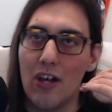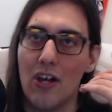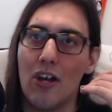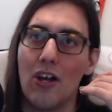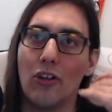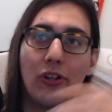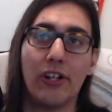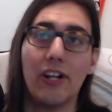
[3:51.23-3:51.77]

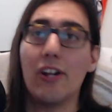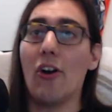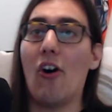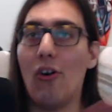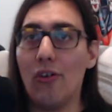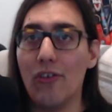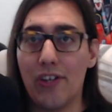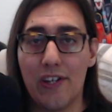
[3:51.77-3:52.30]
looking at
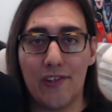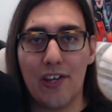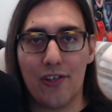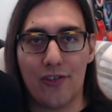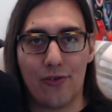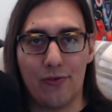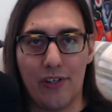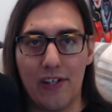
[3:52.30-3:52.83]
all his
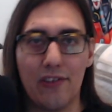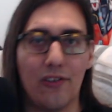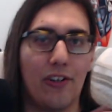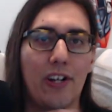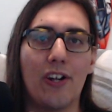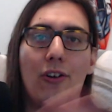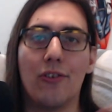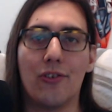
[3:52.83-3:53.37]
history,
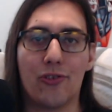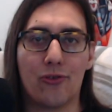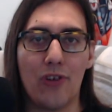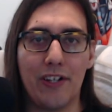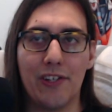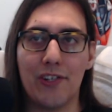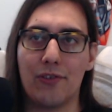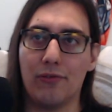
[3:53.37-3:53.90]
looking at all his
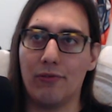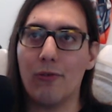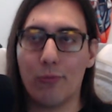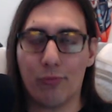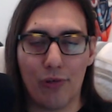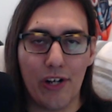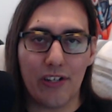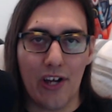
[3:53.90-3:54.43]
track history, and we'll
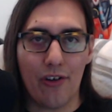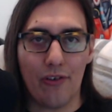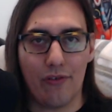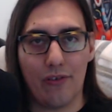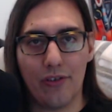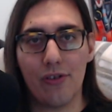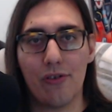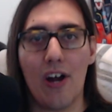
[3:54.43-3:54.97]
break
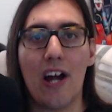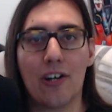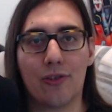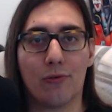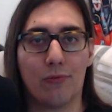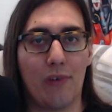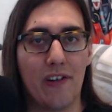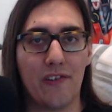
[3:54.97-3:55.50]
down
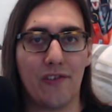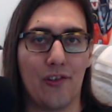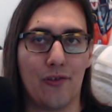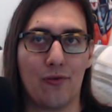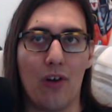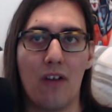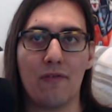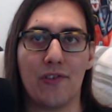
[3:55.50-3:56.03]
actual races and
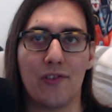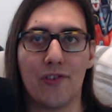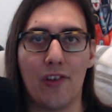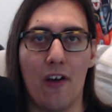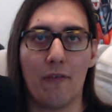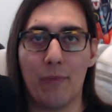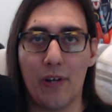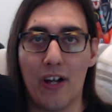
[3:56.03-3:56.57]
drivers and
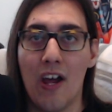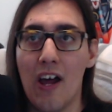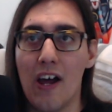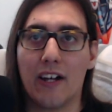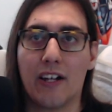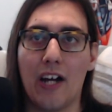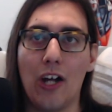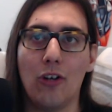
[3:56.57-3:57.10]
stuff. But
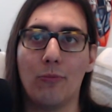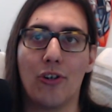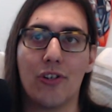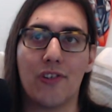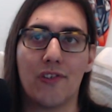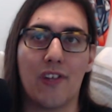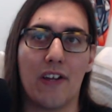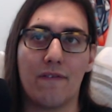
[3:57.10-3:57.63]
Kyle Busch
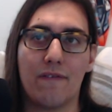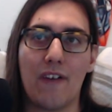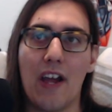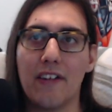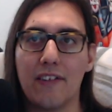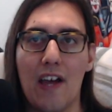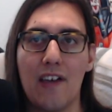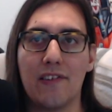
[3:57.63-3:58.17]
is a
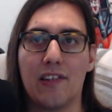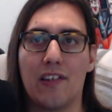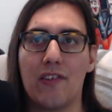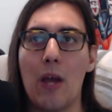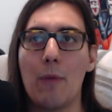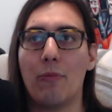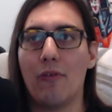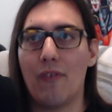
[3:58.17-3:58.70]
fantastic
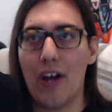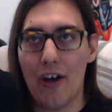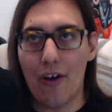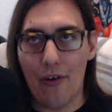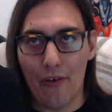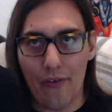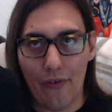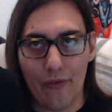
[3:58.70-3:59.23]
example of
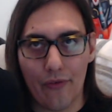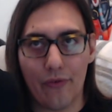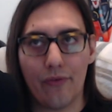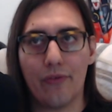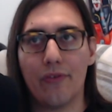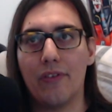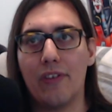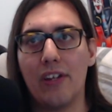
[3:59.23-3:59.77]
how
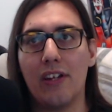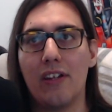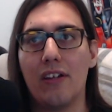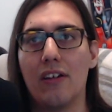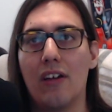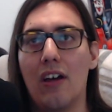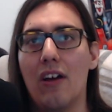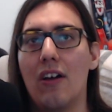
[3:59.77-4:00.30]

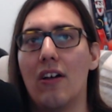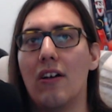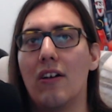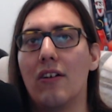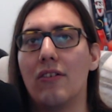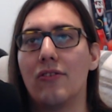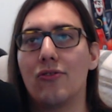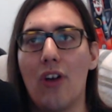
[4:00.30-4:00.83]
the
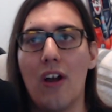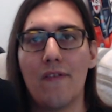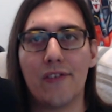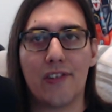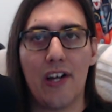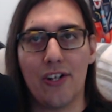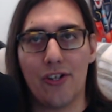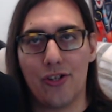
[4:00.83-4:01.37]
drivers
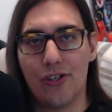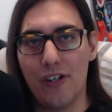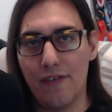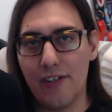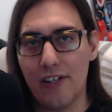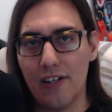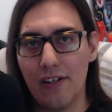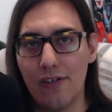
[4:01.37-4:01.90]
kind of
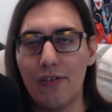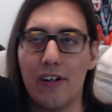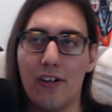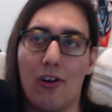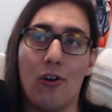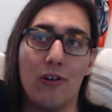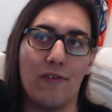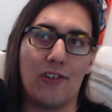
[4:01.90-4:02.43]
shifted a little, and
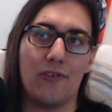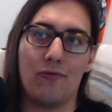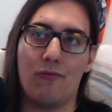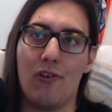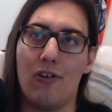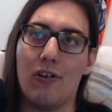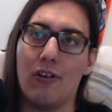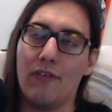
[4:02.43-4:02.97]
Harvick as
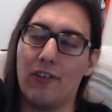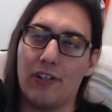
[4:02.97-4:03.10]
well. Harvick,